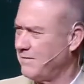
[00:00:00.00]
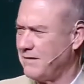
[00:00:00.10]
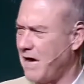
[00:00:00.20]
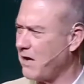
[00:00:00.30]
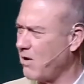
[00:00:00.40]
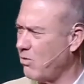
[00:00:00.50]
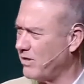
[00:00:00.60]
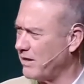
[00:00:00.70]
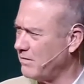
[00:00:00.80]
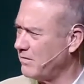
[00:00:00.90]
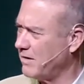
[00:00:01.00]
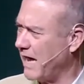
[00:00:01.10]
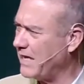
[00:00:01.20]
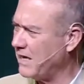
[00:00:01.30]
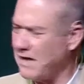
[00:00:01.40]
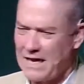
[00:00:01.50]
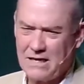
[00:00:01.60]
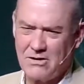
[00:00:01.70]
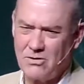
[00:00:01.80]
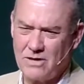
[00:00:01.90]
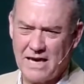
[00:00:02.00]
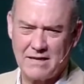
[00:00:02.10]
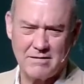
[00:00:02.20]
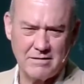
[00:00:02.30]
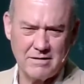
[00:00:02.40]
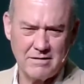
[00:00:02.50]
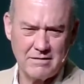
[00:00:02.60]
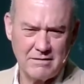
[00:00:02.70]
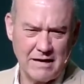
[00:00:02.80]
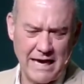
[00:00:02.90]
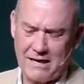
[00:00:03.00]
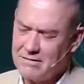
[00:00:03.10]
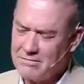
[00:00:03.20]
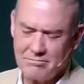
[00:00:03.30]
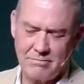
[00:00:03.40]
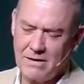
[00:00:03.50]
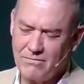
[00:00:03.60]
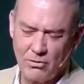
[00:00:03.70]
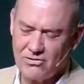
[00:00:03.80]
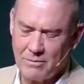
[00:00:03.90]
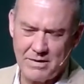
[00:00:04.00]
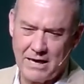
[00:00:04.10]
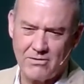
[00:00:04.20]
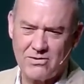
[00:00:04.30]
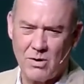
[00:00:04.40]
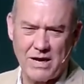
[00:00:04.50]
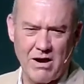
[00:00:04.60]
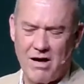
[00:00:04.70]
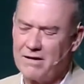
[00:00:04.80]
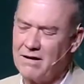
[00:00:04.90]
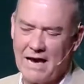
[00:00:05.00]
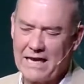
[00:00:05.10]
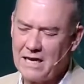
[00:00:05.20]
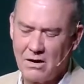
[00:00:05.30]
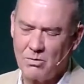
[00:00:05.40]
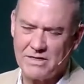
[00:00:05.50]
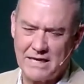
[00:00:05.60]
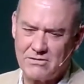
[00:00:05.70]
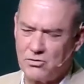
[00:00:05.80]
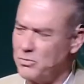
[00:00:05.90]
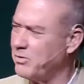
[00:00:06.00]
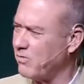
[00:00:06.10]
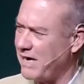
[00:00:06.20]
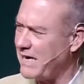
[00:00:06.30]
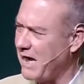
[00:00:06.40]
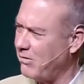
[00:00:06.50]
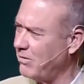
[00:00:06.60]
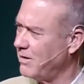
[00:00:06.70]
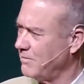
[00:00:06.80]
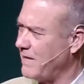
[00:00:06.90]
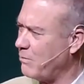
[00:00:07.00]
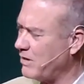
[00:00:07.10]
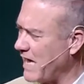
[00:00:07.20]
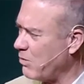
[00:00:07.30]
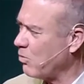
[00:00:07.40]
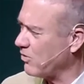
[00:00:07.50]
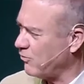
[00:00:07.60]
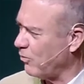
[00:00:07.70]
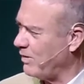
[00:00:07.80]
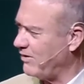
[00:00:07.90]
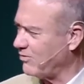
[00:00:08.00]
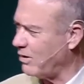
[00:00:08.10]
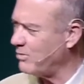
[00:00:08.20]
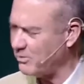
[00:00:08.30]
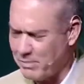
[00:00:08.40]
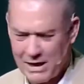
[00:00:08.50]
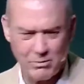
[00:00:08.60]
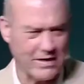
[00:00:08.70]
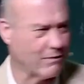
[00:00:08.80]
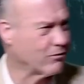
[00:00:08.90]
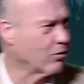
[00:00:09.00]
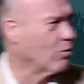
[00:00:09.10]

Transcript: I'll go with it. I can, I can do that. And if there's something else going on, I can go with that too. But right now, that one kind of works for me, so I'm going to play with that for a